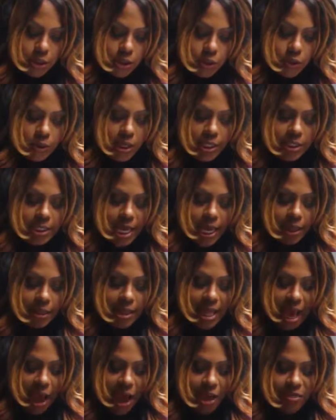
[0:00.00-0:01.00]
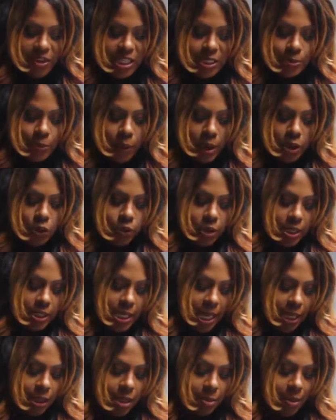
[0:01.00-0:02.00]
You can take, now at this point you can
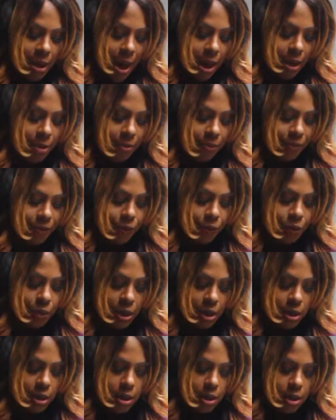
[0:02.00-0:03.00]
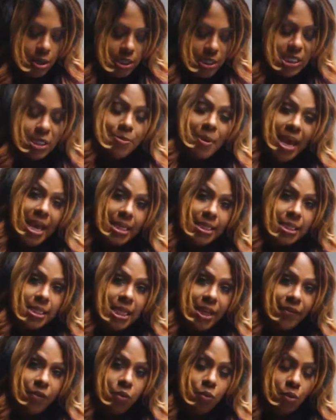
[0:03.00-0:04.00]
take the bottom for space
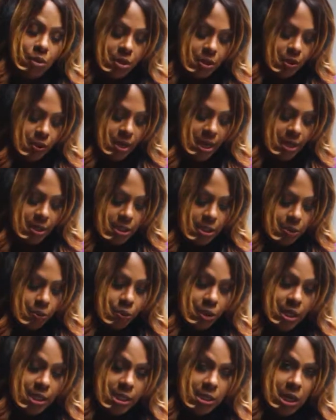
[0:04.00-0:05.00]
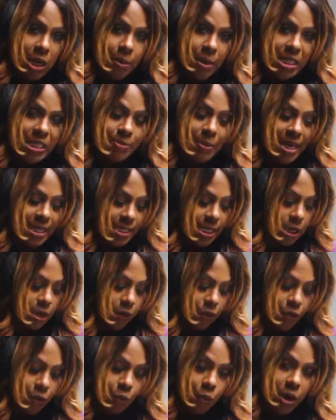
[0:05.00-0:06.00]
if you wasn't too concerned about spacing
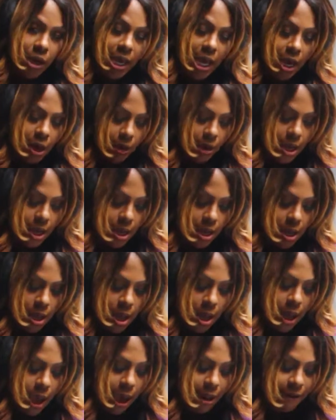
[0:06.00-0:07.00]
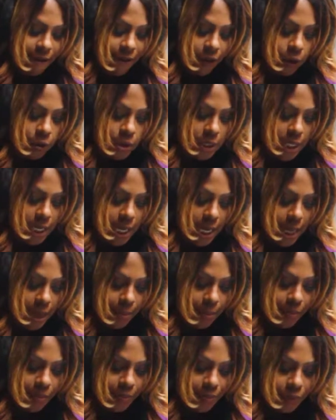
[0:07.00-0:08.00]
of the work area, and fold it
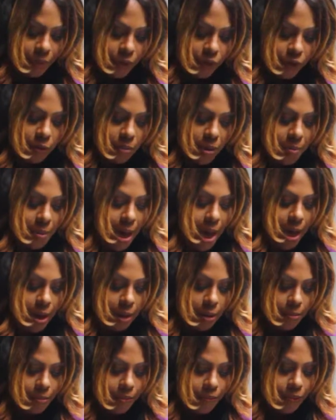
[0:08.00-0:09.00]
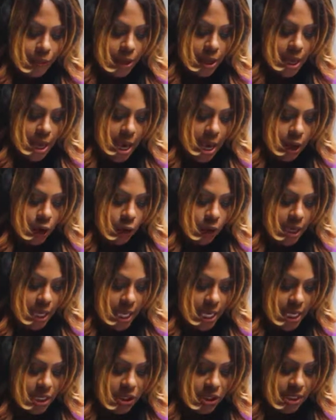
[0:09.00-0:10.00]
up the bottom and on
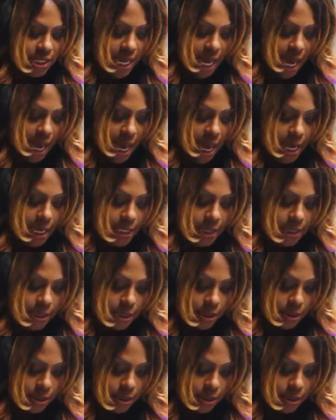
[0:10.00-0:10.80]
each side.